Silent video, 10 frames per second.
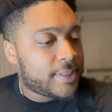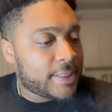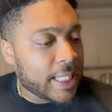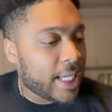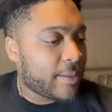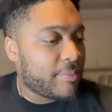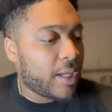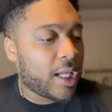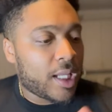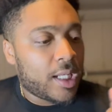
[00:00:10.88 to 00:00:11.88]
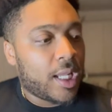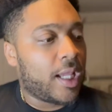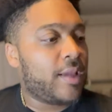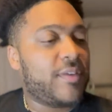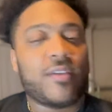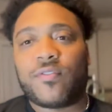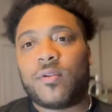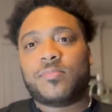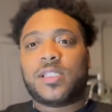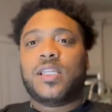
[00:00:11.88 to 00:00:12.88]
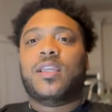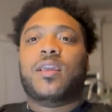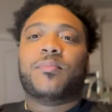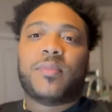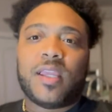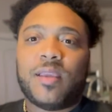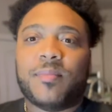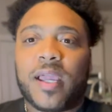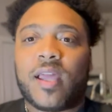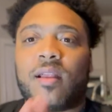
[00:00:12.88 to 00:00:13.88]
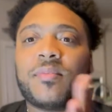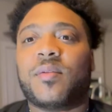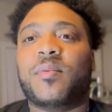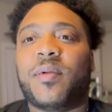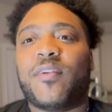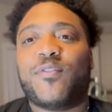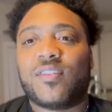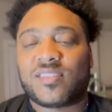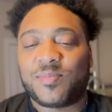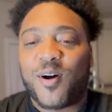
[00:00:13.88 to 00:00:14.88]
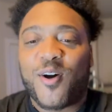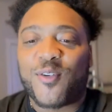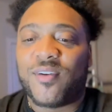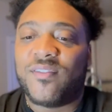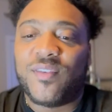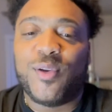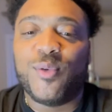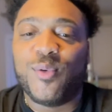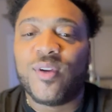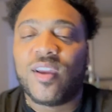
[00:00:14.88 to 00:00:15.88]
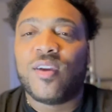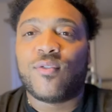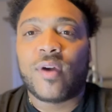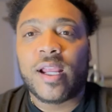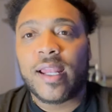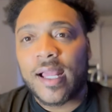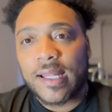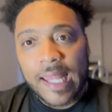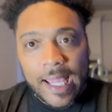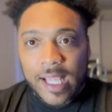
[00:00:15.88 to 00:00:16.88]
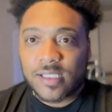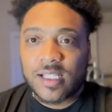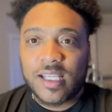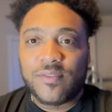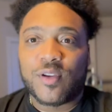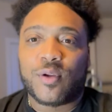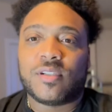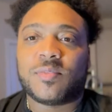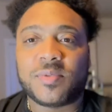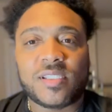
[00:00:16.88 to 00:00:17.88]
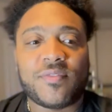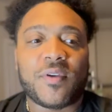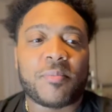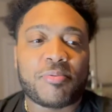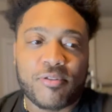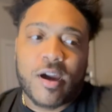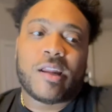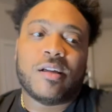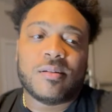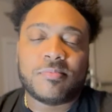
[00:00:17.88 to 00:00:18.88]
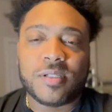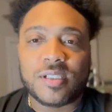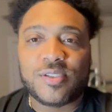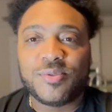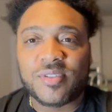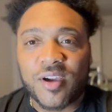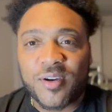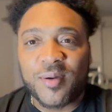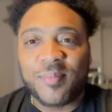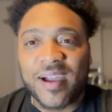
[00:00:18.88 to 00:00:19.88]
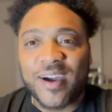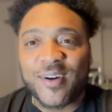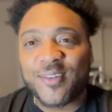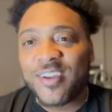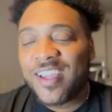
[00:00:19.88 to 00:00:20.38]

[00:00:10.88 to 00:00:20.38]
Tuchman Dave here from TMD, man. I'm coming back for a small review right now, not actually even on a specific product, but to talk about